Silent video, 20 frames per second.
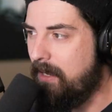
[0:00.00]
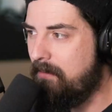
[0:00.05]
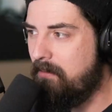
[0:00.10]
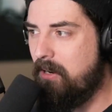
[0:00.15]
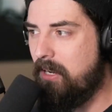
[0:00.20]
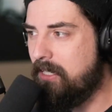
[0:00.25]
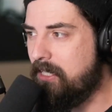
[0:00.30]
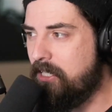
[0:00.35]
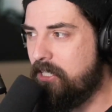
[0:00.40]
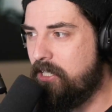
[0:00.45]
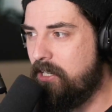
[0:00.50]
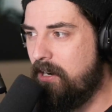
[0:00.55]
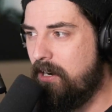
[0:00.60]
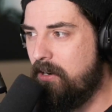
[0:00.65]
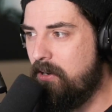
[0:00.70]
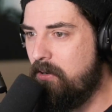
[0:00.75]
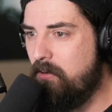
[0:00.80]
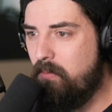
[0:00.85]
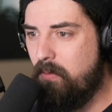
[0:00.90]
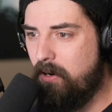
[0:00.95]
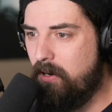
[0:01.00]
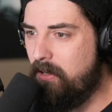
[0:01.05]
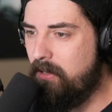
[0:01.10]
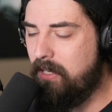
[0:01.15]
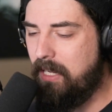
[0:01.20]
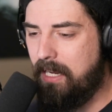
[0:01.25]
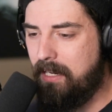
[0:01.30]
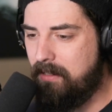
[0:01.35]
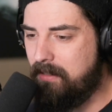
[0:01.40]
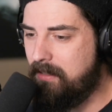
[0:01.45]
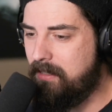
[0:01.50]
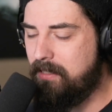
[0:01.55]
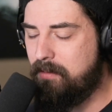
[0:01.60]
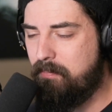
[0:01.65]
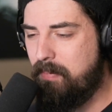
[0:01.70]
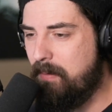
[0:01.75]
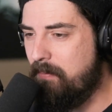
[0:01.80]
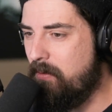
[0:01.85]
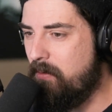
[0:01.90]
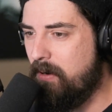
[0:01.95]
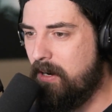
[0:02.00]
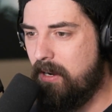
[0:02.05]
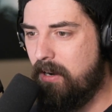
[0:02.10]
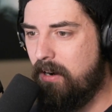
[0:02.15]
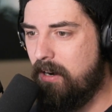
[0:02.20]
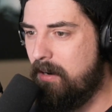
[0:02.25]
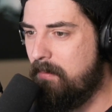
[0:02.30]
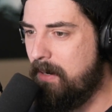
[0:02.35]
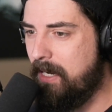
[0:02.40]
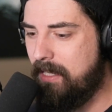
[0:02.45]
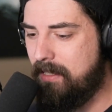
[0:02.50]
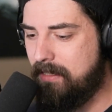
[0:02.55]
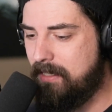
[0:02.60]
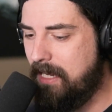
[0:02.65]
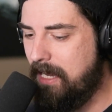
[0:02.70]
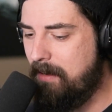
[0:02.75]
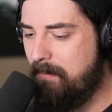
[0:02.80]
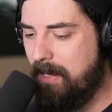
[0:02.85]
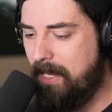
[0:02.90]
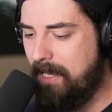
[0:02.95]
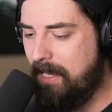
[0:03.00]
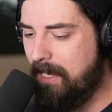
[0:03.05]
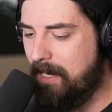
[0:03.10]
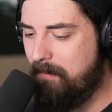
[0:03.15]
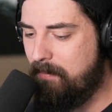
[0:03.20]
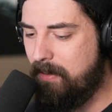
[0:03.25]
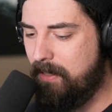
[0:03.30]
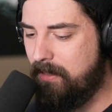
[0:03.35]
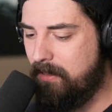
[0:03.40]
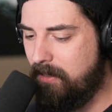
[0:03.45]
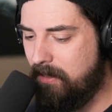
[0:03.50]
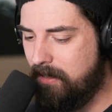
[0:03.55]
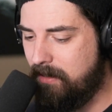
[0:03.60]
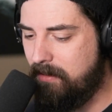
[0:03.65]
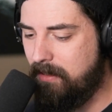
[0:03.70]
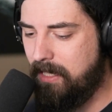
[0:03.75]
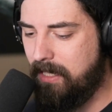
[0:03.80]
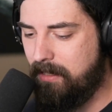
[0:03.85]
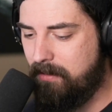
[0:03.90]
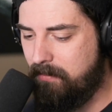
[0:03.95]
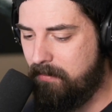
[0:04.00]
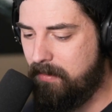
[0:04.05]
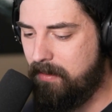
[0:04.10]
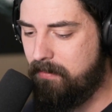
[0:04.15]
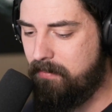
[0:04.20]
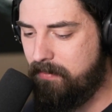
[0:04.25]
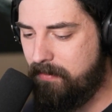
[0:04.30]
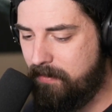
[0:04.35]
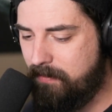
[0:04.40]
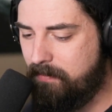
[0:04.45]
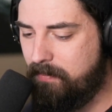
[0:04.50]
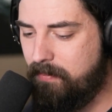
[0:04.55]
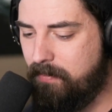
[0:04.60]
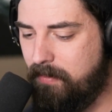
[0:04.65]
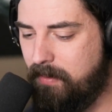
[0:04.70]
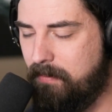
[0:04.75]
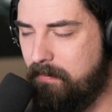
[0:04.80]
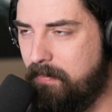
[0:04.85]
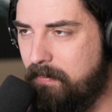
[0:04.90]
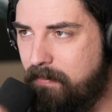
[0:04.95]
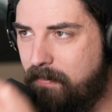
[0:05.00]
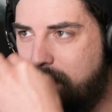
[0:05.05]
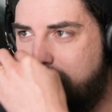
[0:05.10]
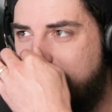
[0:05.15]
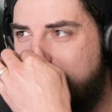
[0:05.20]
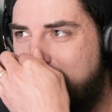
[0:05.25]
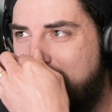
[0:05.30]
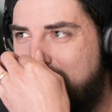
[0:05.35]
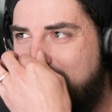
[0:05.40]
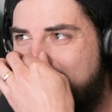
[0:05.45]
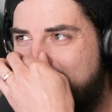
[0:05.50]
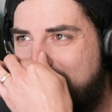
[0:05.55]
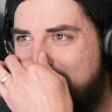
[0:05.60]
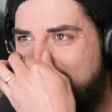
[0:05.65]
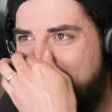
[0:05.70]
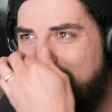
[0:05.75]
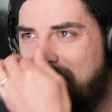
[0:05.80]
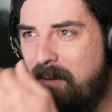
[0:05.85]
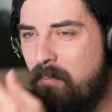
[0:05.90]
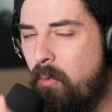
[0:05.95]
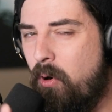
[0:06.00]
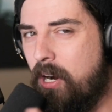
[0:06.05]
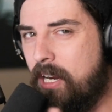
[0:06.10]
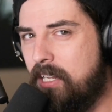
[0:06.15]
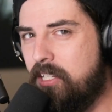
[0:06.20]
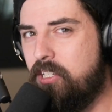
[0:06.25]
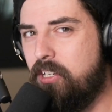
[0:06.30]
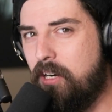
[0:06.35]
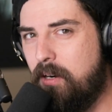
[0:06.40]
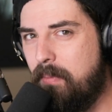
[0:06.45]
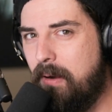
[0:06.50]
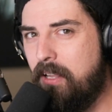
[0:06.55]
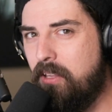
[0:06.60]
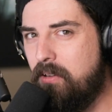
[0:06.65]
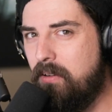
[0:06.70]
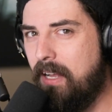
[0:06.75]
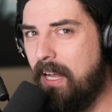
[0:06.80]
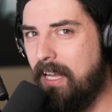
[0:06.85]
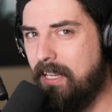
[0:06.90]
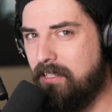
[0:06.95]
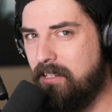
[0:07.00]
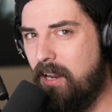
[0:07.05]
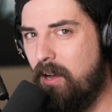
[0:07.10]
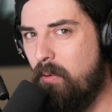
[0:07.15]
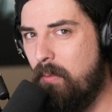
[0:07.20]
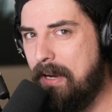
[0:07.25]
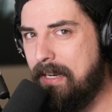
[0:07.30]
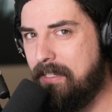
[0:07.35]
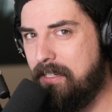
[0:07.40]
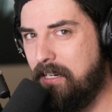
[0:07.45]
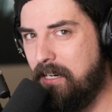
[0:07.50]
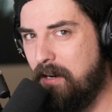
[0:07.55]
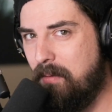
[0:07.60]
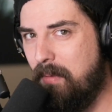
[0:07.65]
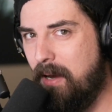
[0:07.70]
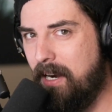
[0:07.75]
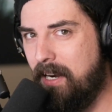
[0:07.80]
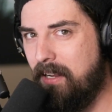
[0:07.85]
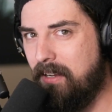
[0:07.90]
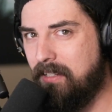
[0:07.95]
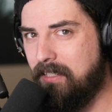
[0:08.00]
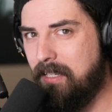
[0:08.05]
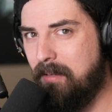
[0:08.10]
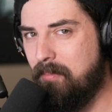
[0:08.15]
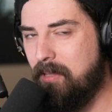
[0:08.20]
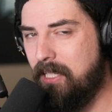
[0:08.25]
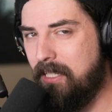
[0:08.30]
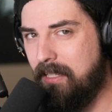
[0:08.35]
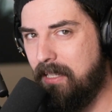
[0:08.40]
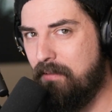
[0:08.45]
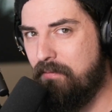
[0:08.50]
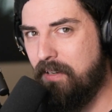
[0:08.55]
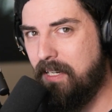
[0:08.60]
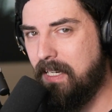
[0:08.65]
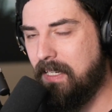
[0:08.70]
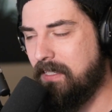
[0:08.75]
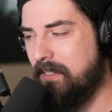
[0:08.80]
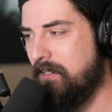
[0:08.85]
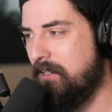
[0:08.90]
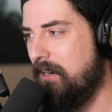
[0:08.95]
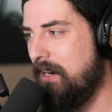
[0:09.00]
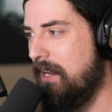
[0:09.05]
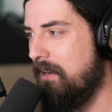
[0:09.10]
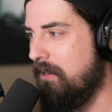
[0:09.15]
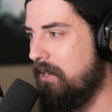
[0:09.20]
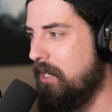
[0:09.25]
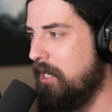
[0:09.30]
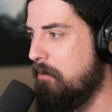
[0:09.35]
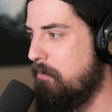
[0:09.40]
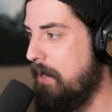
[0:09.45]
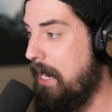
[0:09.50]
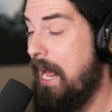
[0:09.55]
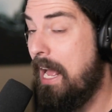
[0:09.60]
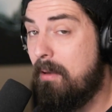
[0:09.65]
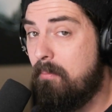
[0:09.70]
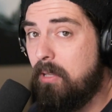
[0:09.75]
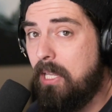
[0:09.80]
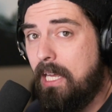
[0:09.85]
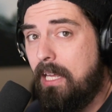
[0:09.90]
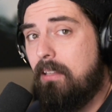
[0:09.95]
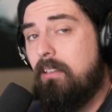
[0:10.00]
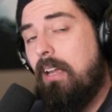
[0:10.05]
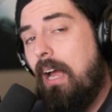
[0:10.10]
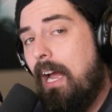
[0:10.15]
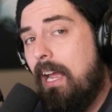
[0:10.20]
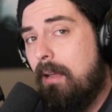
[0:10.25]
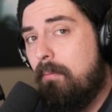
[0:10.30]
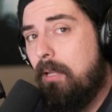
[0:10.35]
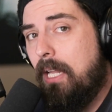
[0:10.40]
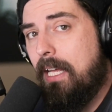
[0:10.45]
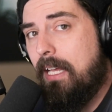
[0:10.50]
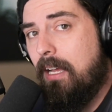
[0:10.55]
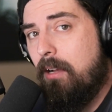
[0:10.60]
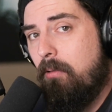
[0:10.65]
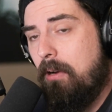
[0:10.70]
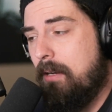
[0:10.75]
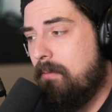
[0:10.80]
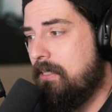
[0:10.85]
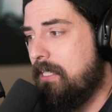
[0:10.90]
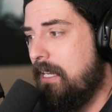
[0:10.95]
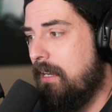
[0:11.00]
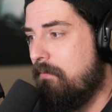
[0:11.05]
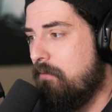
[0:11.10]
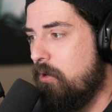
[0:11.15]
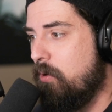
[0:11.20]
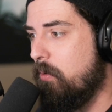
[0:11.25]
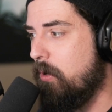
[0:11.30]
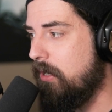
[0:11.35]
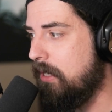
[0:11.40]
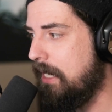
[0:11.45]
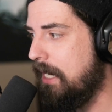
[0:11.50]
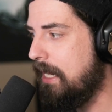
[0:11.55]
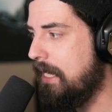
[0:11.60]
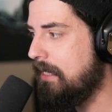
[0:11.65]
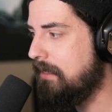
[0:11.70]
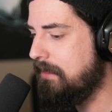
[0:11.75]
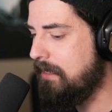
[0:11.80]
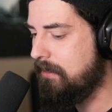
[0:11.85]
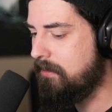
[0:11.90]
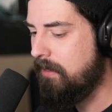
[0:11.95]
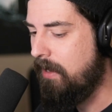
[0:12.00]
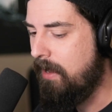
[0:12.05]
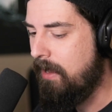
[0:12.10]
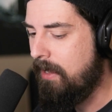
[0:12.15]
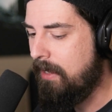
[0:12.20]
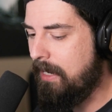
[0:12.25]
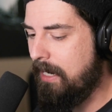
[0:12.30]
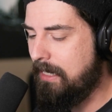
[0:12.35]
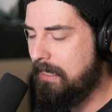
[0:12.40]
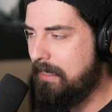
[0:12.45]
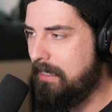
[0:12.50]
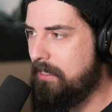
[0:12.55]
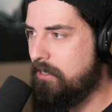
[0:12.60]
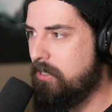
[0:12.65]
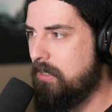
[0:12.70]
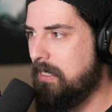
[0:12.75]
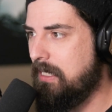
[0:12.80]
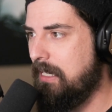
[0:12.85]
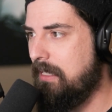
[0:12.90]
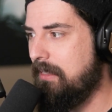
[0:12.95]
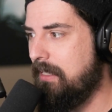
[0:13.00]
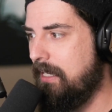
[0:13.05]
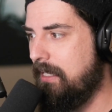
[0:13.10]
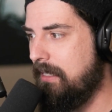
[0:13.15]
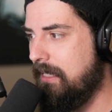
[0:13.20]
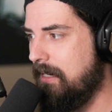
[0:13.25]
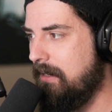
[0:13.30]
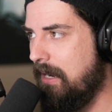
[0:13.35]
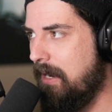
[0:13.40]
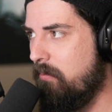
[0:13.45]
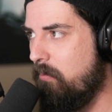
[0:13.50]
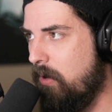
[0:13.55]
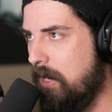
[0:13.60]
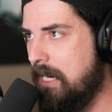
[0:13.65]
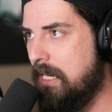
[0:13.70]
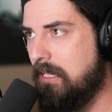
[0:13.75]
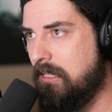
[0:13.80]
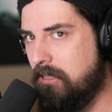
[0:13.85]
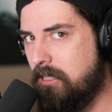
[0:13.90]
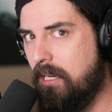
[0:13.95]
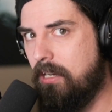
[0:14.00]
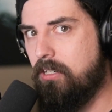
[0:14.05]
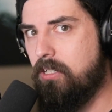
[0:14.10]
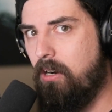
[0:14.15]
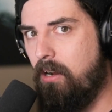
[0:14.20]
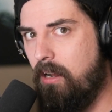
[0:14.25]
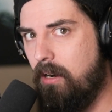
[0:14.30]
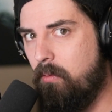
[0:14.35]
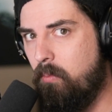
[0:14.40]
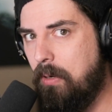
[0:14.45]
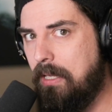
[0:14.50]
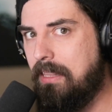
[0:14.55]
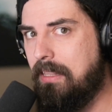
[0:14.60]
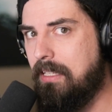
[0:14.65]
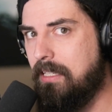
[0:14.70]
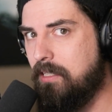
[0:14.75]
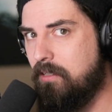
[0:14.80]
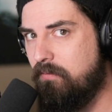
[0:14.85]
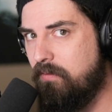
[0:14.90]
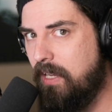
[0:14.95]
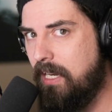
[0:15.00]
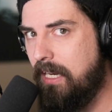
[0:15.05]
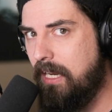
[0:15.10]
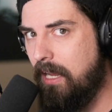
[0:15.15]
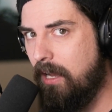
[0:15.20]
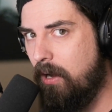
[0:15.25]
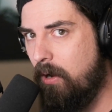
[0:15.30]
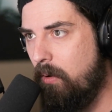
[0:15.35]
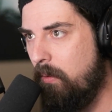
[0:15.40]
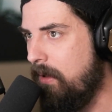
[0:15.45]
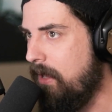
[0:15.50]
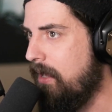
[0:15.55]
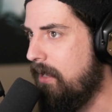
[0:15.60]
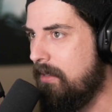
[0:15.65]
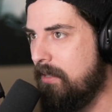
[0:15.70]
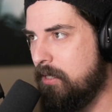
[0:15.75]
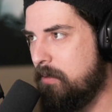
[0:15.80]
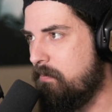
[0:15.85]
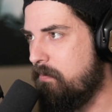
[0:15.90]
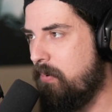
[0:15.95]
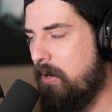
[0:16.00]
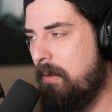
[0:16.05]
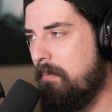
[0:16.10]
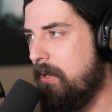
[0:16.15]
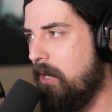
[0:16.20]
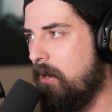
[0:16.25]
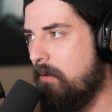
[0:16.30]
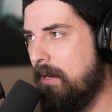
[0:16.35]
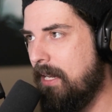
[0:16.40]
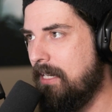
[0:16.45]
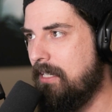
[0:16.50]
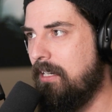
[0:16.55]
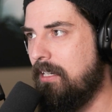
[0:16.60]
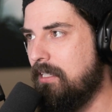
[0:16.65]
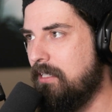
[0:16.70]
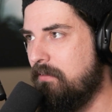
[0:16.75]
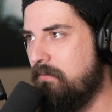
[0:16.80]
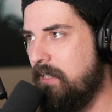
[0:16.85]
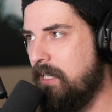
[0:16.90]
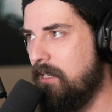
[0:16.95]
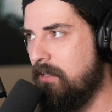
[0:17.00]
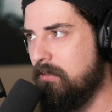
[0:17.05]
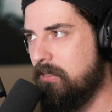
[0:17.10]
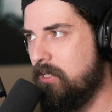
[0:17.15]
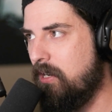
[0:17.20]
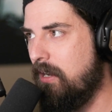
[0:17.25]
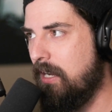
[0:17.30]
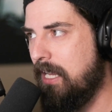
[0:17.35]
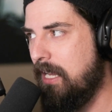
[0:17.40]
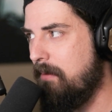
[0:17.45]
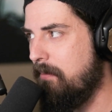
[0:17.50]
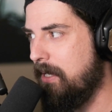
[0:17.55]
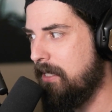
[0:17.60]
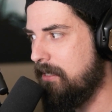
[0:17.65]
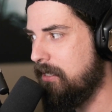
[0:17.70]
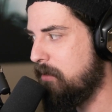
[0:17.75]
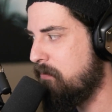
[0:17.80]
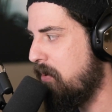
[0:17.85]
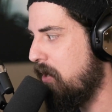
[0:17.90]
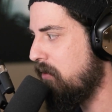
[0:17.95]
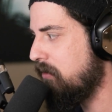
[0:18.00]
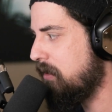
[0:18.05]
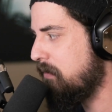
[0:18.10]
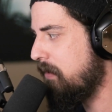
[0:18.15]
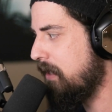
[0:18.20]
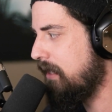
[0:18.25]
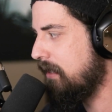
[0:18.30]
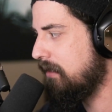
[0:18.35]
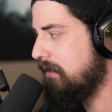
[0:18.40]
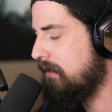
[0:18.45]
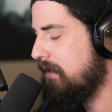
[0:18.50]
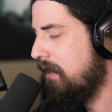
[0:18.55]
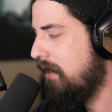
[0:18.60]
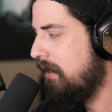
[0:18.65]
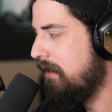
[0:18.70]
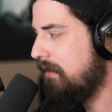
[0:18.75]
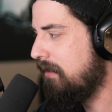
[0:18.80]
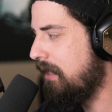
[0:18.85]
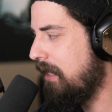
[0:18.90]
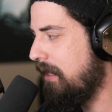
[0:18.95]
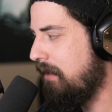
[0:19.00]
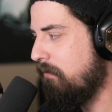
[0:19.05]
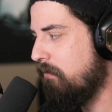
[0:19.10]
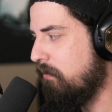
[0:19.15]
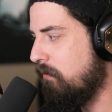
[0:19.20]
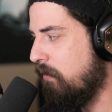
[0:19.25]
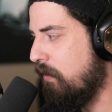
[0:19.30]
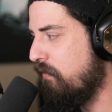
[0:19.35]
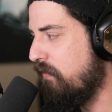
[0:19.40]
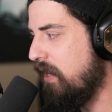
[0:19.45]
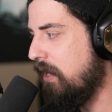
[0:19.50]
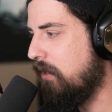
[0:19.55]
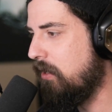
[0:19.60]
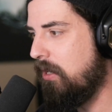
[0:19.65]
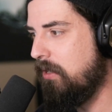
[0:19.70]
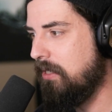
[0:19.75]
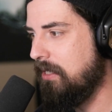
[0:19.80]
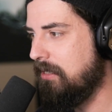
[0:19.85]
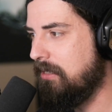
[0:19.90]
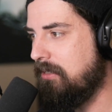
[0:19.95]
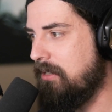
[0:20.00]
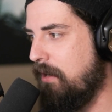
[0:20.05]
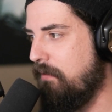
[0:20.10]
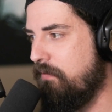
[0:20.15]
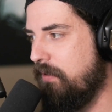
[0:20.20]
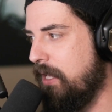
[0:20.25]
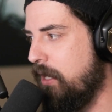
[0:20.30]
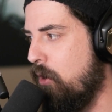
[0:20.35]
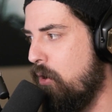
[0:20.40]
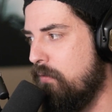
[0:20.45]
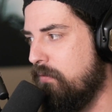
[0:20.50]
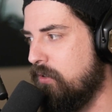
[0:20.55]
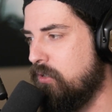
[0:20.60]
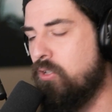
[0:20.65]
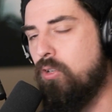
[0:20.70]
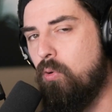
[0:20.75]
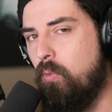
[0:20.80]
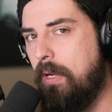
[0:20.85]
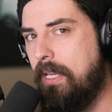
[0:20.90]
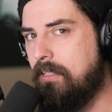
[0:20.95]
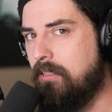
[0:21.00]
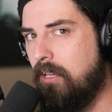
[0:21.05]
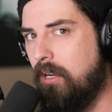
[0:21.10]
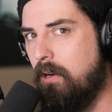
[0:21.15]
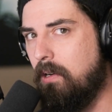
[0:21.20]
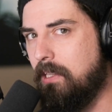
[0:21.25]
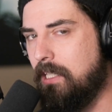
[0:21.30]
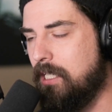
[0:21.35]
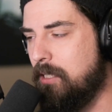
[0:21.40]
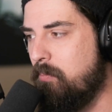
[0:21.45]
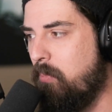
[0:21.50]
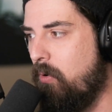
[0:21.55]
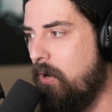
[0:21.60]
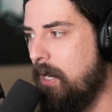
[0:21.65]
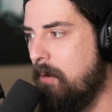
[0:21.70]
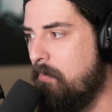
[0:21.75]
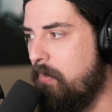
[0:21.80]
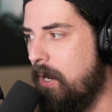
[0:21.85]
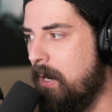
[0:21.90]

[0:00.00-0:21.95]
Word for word: And not to shit on New World, I, these people work hard to make this game. I get it, but look, like we, we, we I'm more concerned about you guys not wasting your money on something if it doesn't turn out good. But I'm li- I am liking what I'm seeing of New World, and I guess that's kind of the interesting thing that I wanted to touch on with this video. There's probably already tons of videos talking about this post because they revealed all this stuff like over two weeks ago at this point.